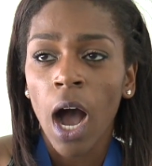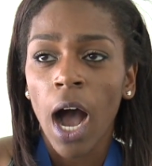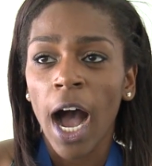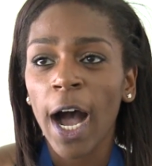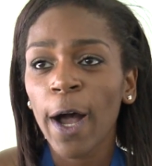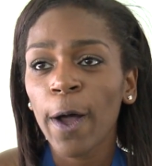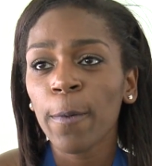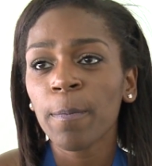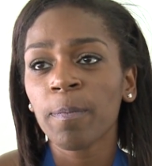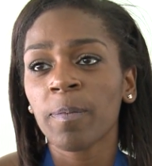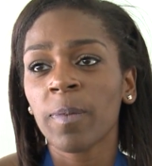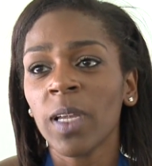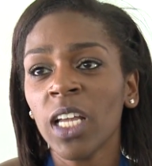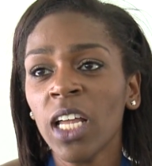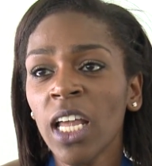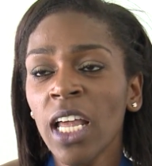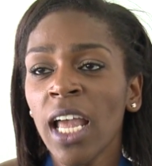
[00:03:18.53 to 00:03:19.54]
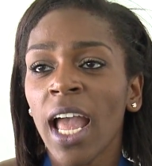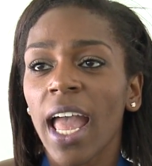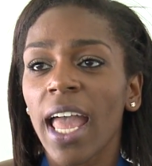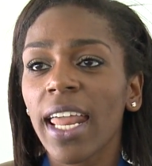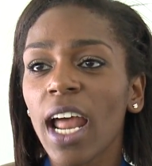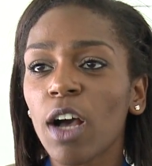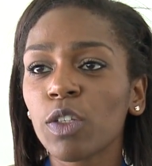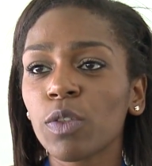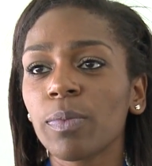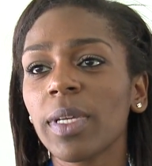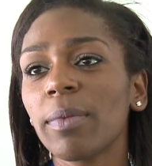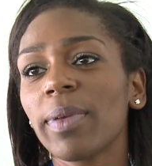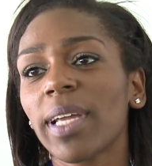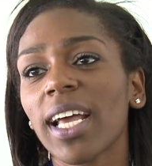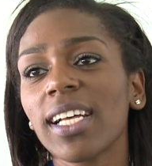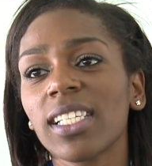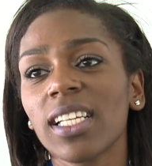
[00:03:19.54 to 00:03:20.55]
Um, it helped me
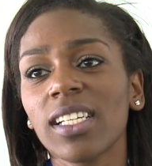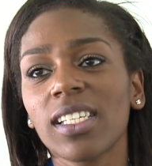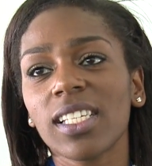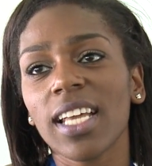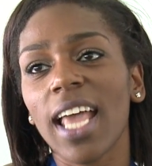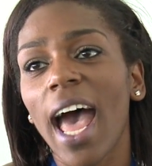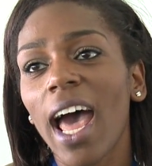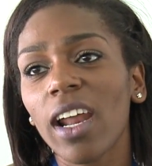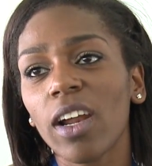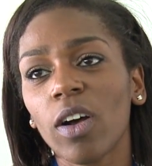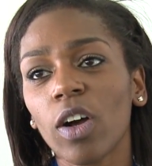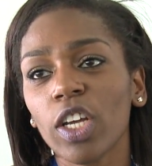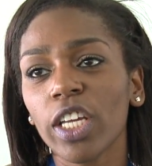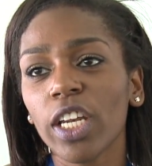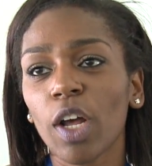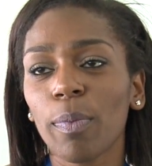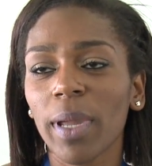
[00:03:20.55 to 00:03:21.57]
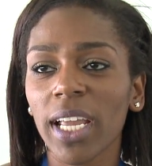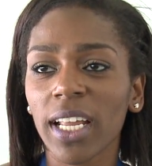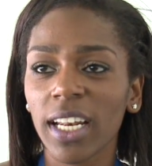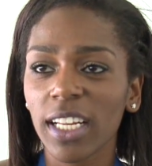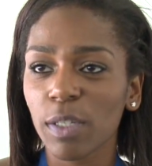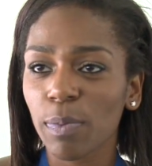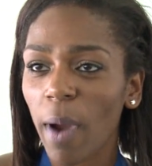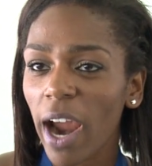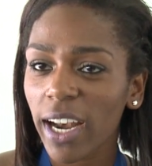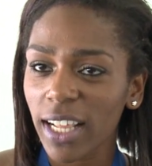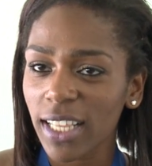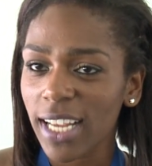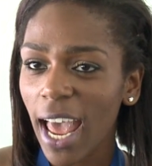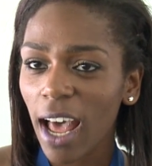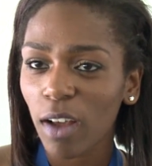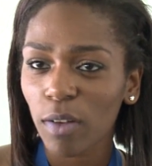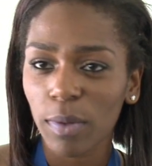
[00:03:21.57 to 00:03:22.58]
because in Seattle, you know, being in this part of
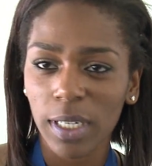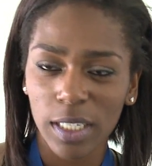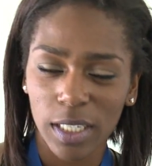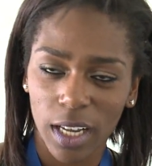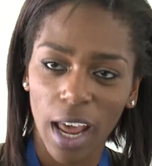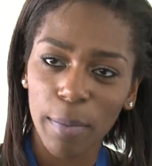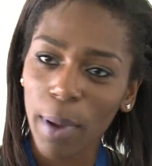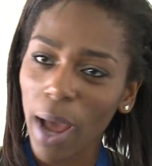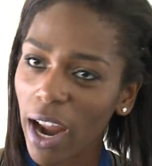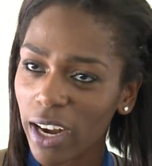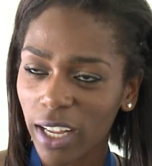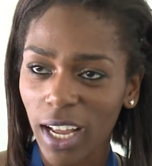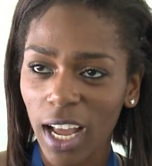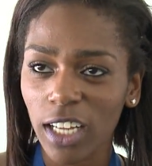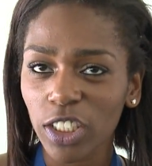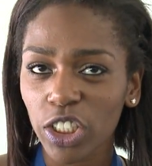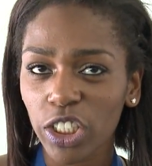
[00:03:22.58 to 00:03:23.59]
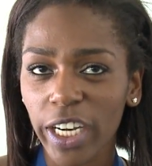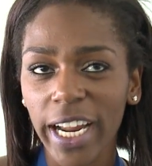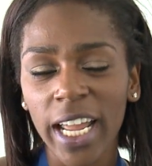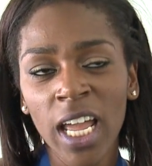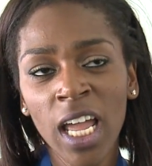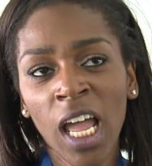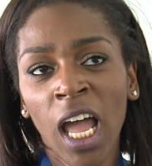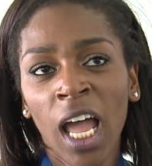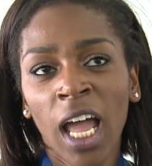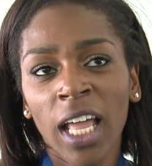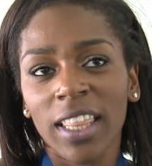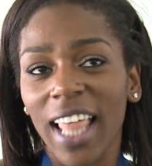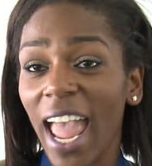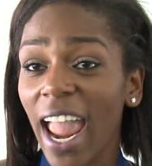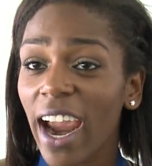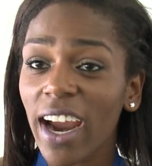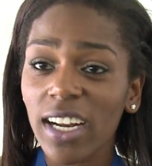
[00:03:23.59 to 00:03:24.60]
town, this other part of the country,
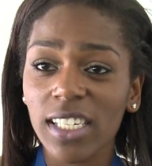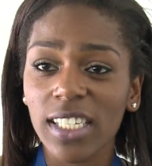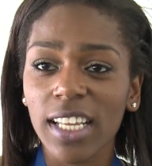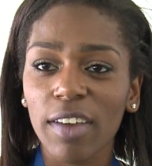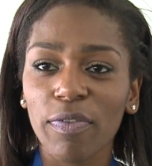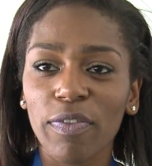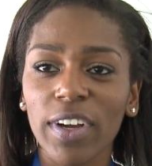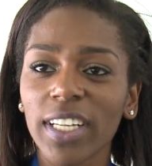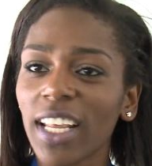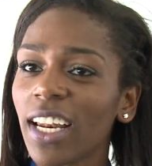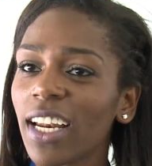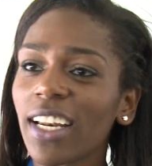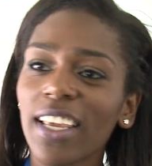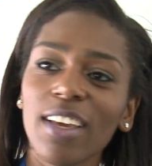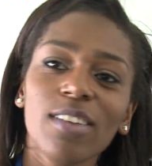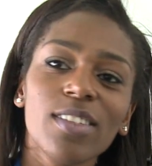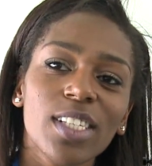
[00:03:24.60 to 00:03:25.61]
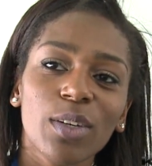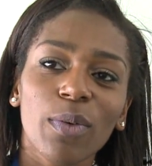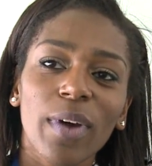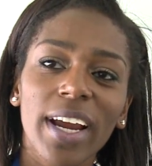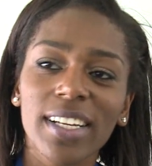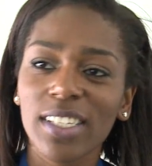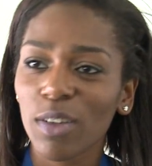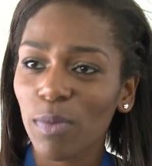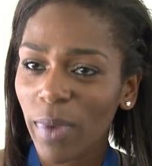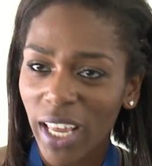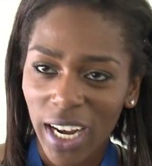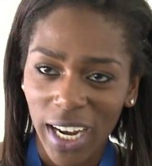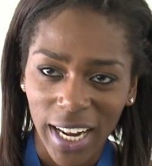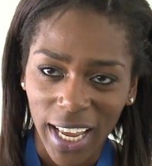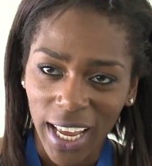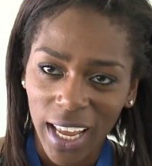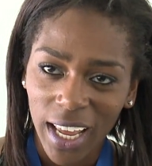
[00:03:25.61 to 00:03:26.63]
the air is different than in Houston where it's
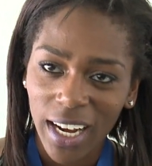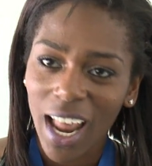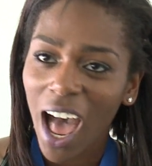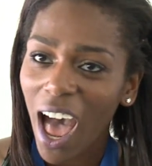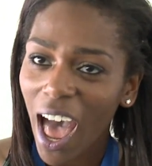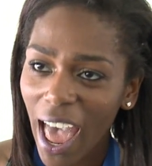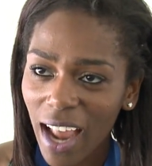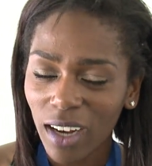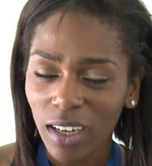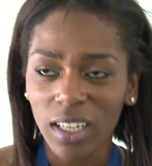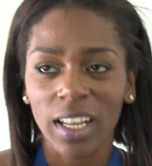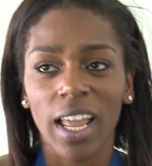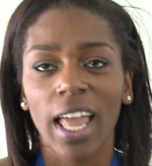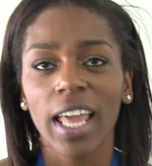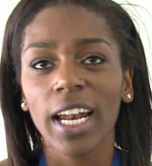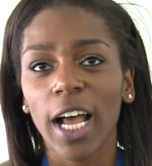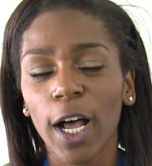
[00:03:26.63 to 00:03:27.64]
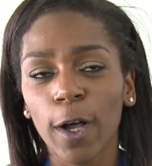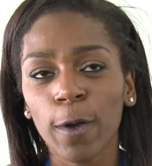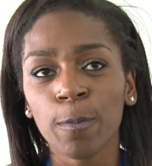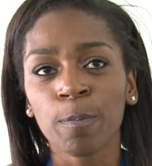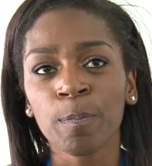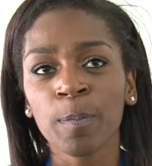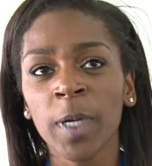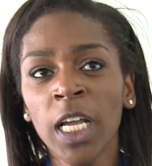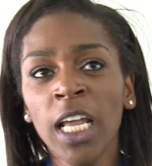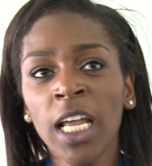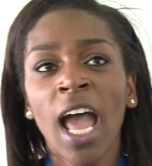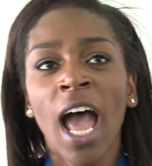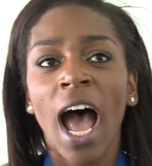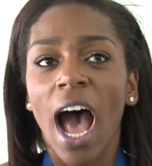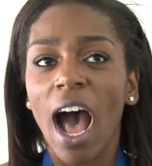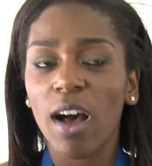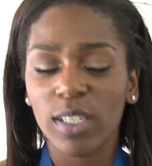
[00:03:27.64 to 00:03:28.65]
humidity and hot. And um,
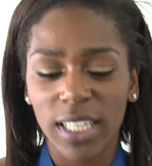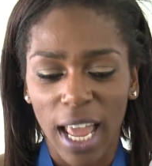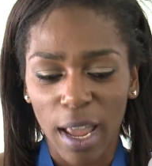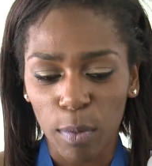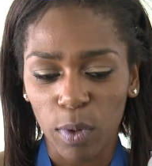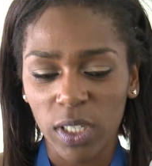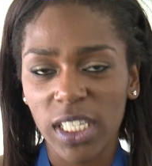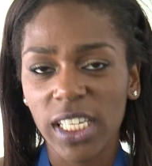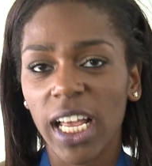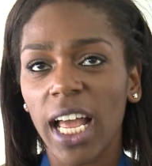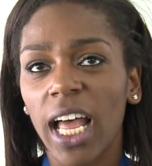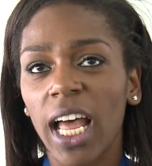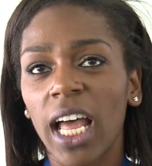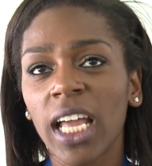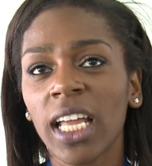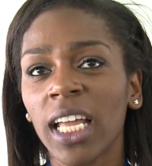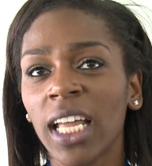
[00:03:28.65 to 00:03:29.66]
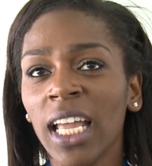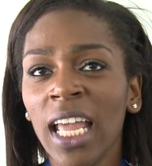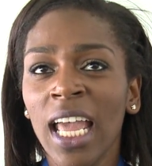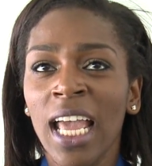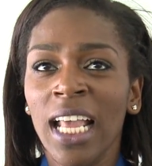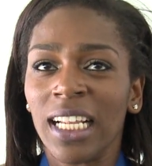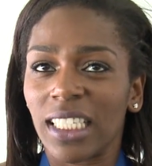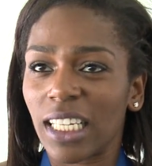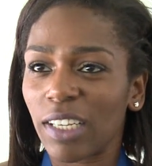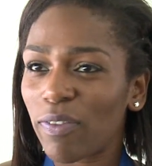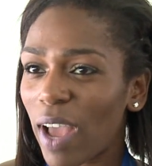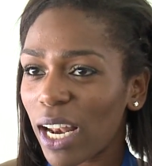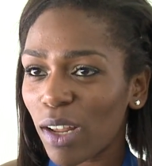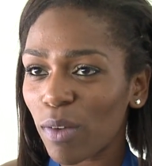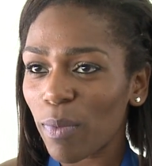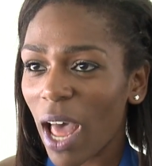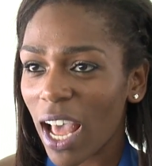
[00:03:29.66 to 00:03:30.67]
I was able to
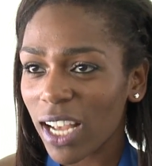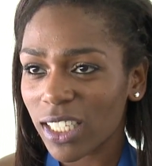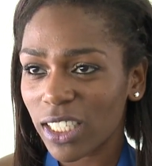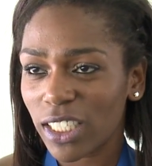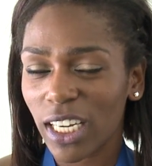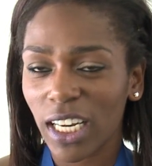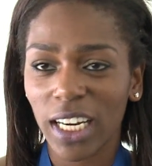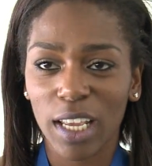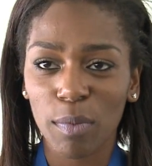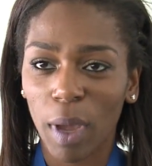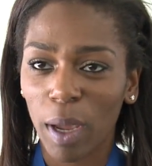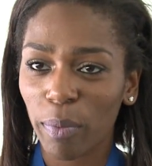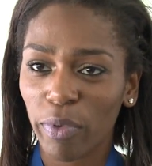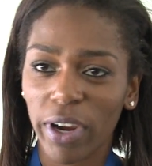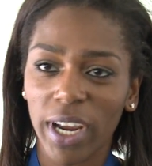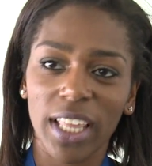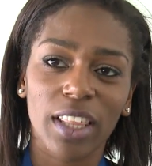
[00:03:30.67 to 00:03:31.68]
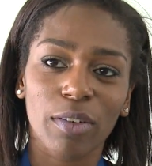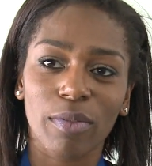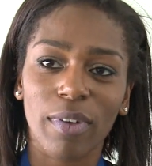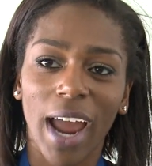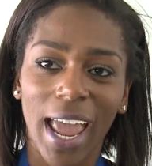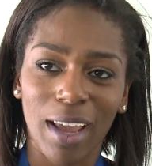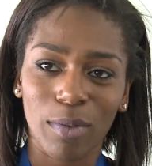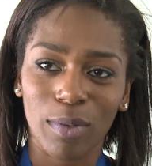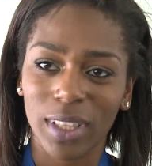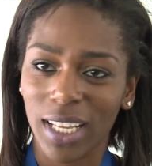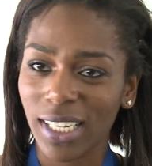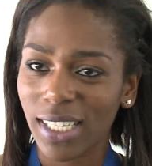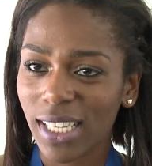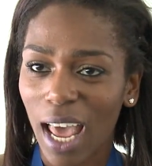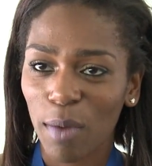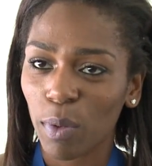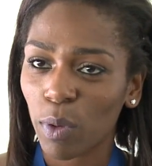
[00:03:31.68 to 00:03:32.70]
develop my oxygen, get my breathing right with this
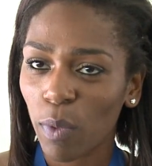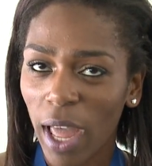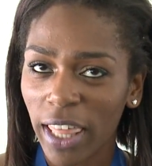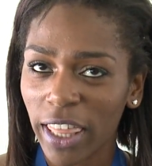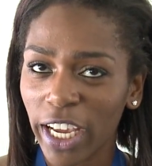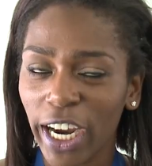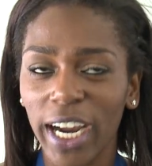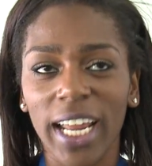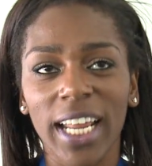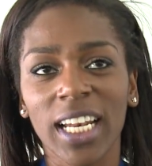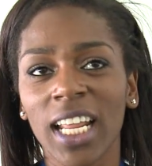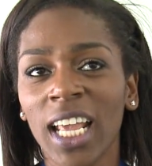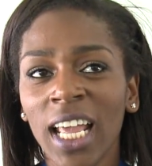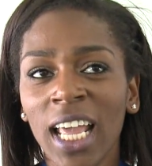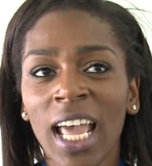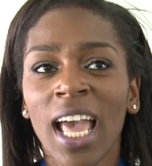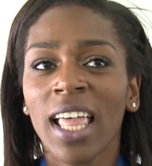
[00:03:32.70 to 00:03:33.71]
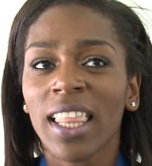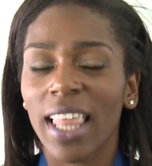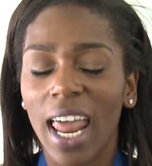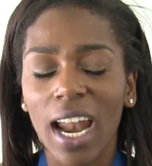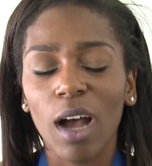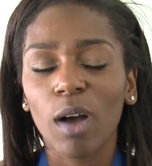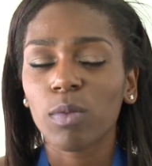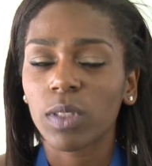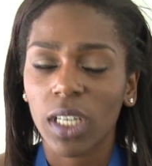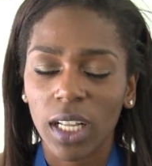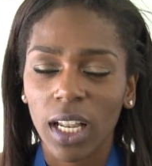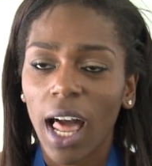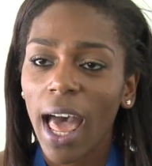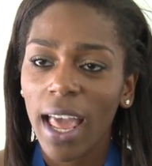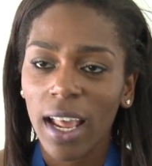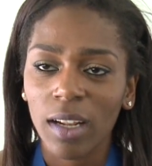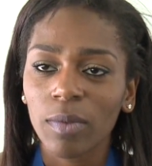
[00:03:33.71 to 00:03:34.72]
type of weather, and that helped a
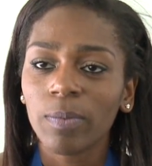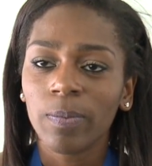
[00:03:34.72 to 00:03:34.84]
lot.